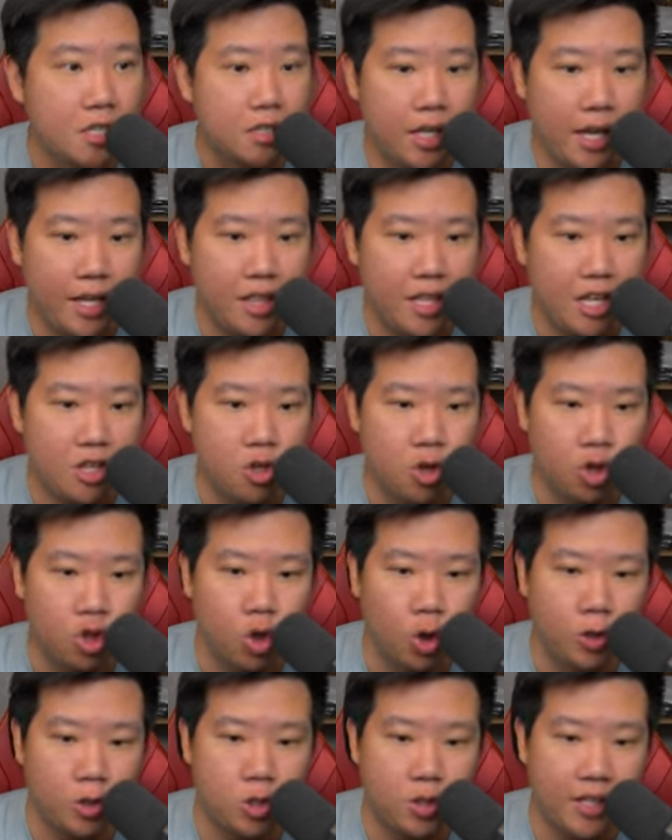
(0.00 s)
and then you're
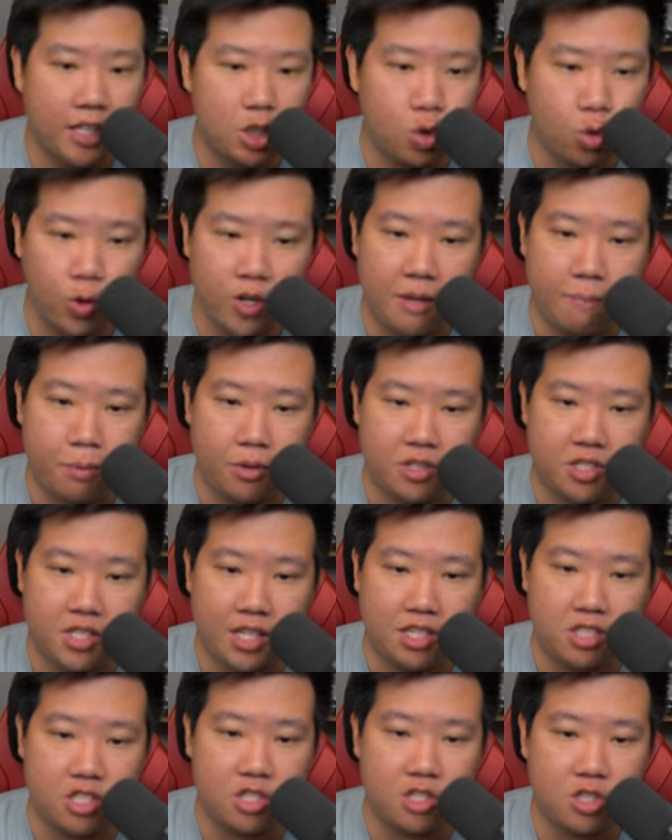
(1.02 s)
going to get
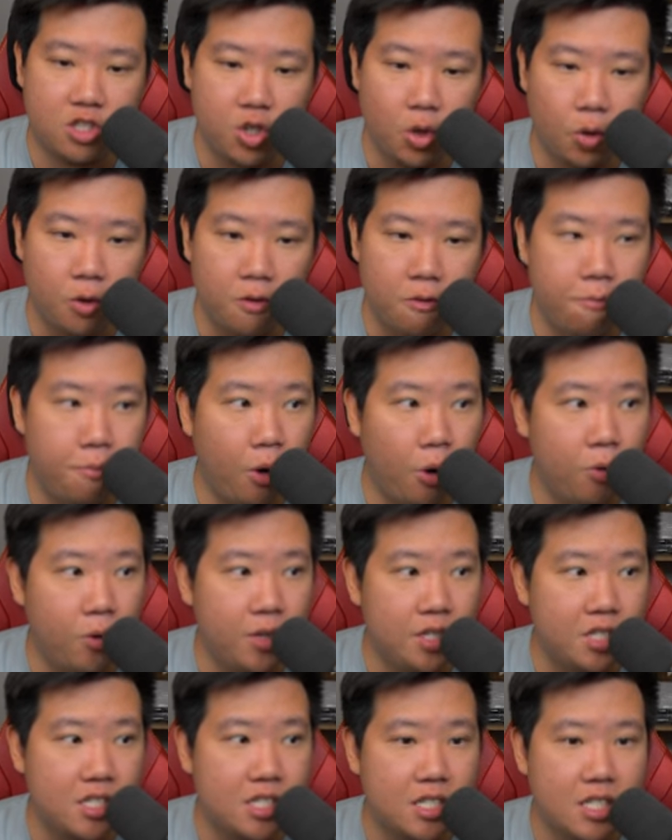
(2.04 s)
20% stone
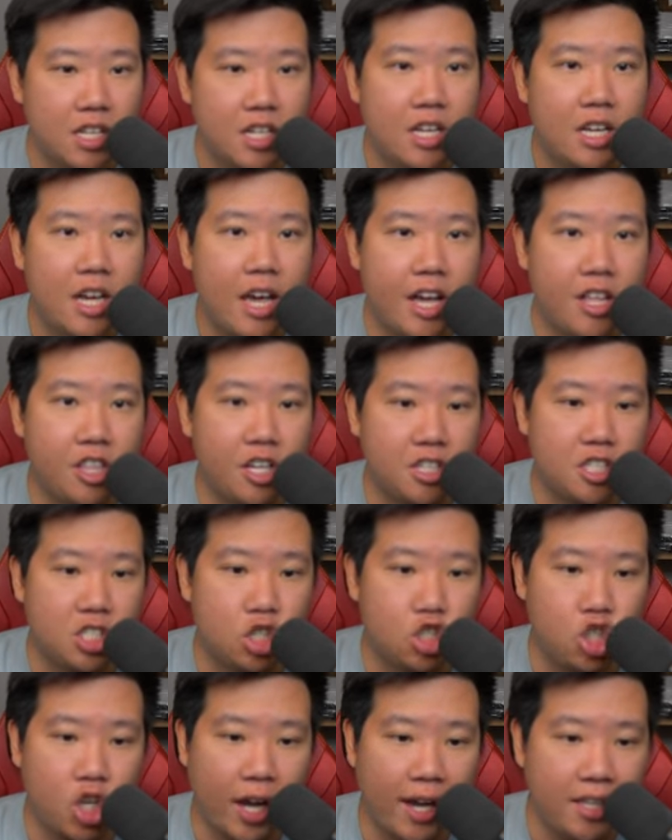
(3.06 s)
bonus. And there's
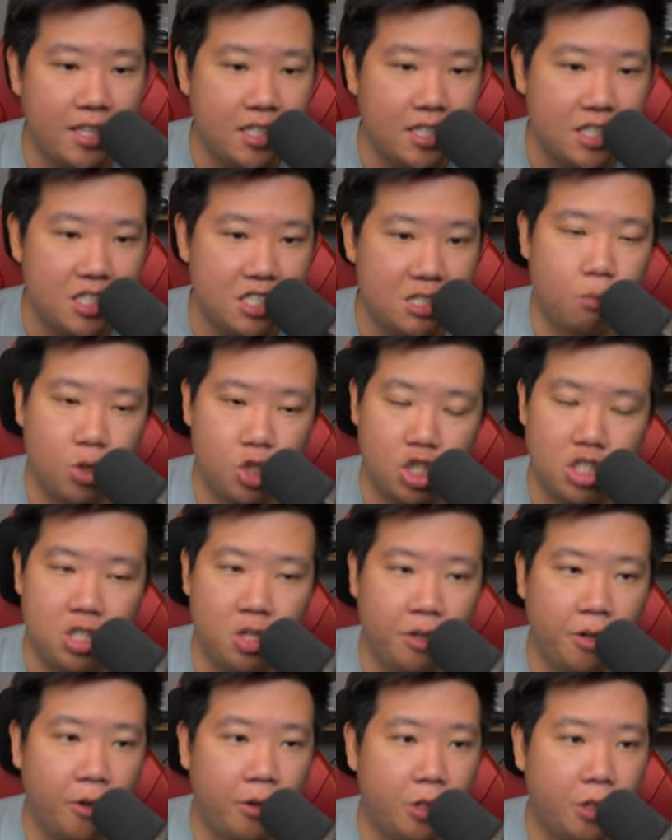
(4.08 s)
Chinese, which is
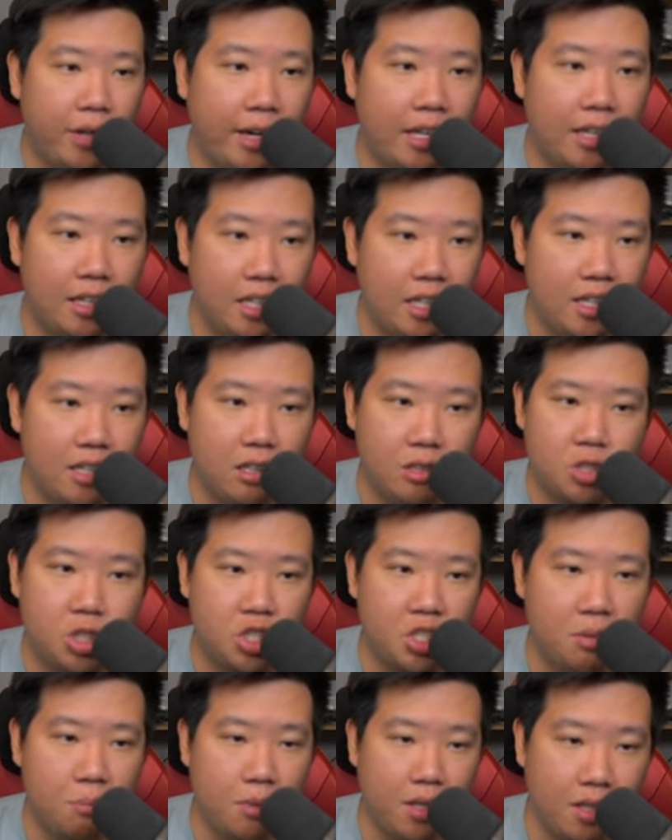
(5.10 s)
you're going to get Li
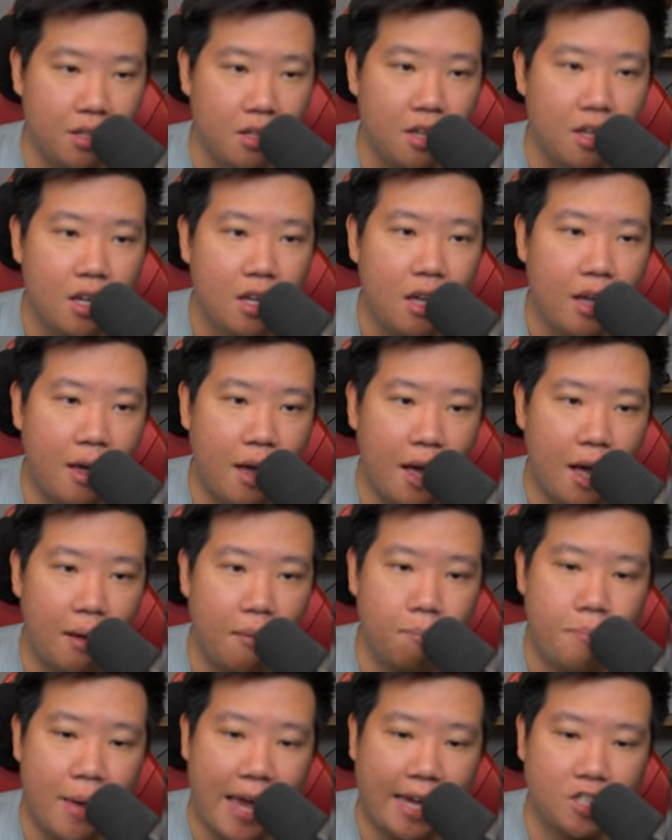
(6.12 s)
Shimin
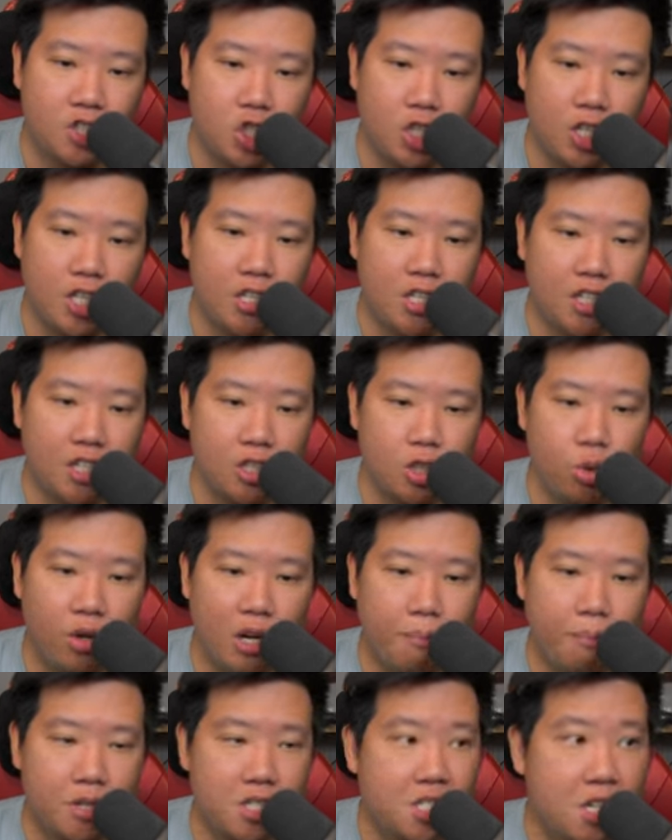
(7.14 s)
badge in here,
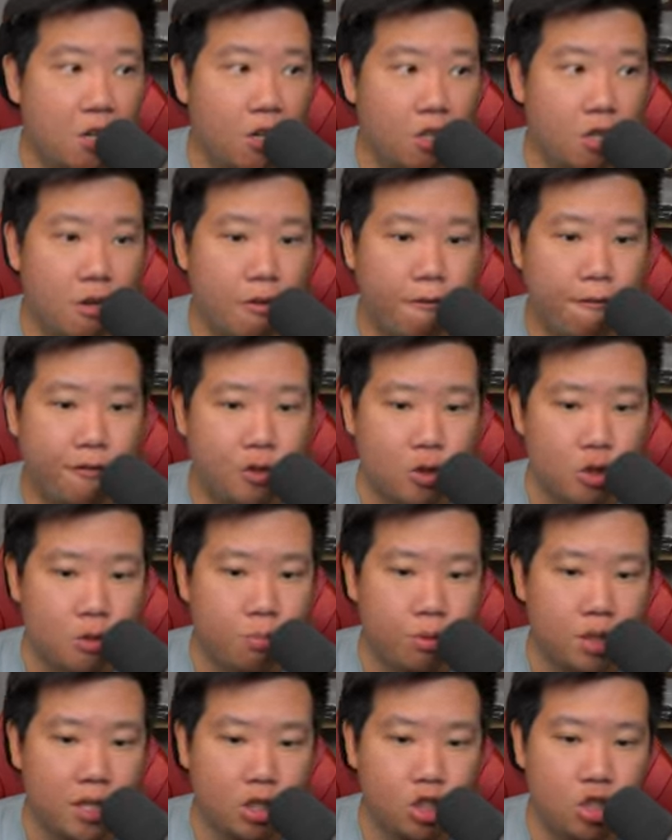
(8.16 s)
20% onto the food
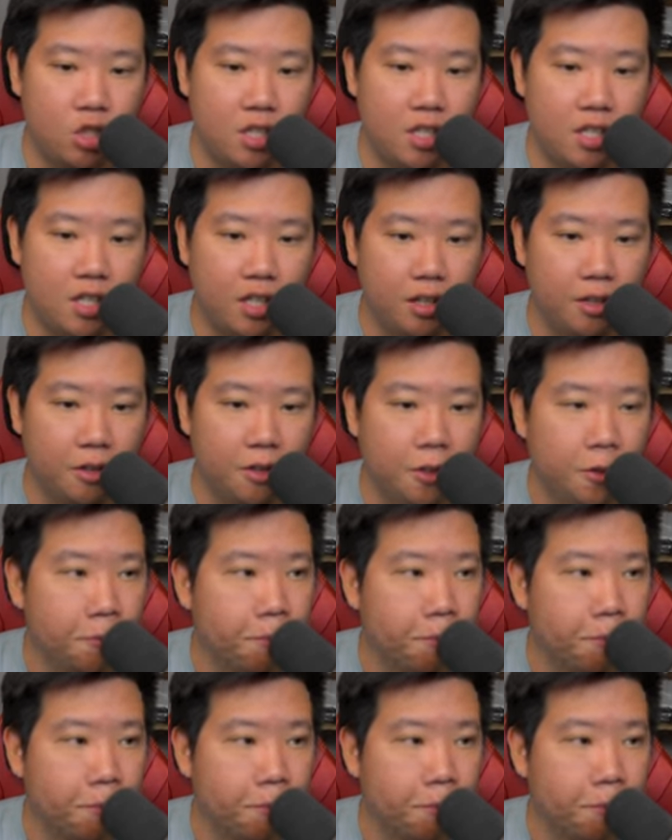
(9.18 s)
production in here.